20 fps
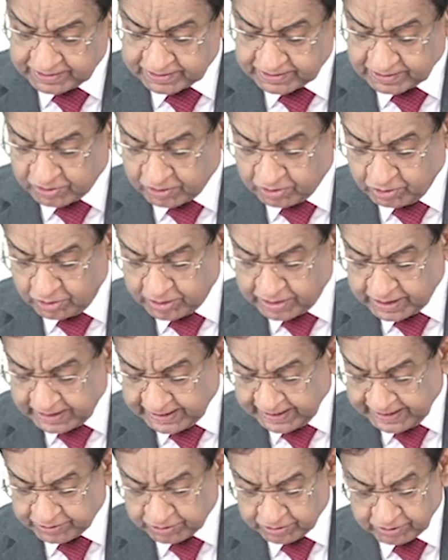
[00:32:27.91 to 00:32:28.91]
The golden
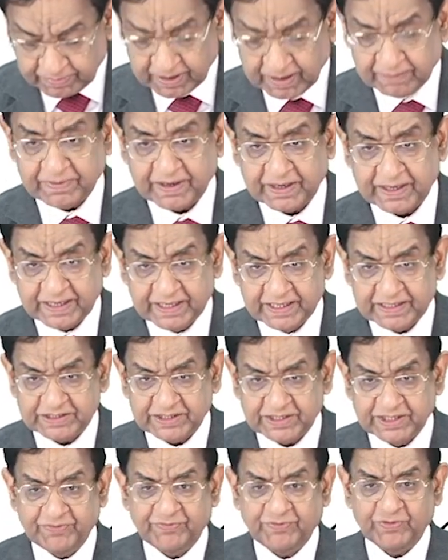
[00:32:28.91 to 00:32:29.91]
line to remember
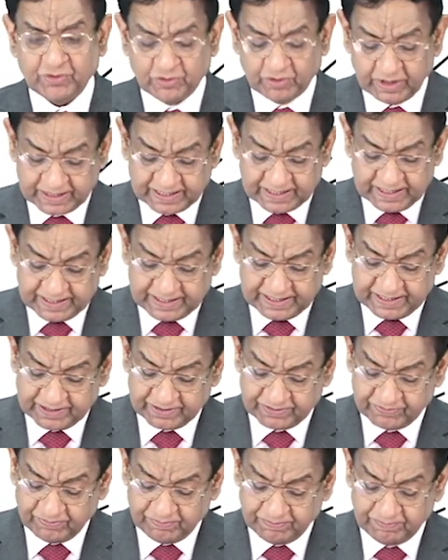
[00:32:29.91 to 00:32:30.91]
is if you are
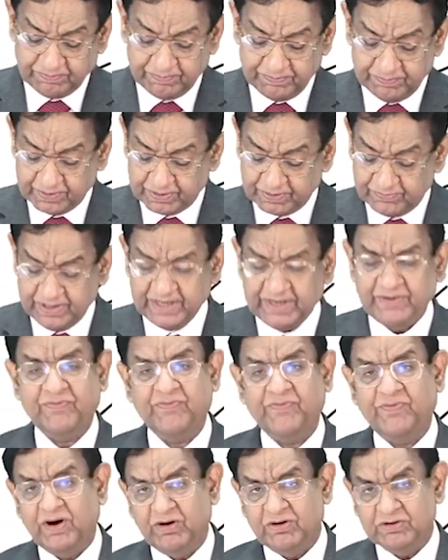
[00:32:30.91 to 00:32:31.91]
getting very
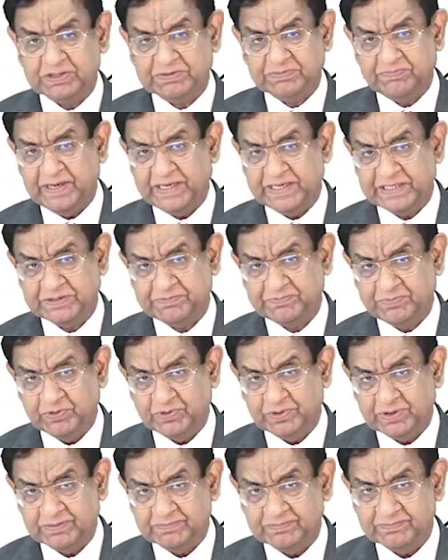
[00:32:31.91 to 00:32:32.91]
foul smelling sputum,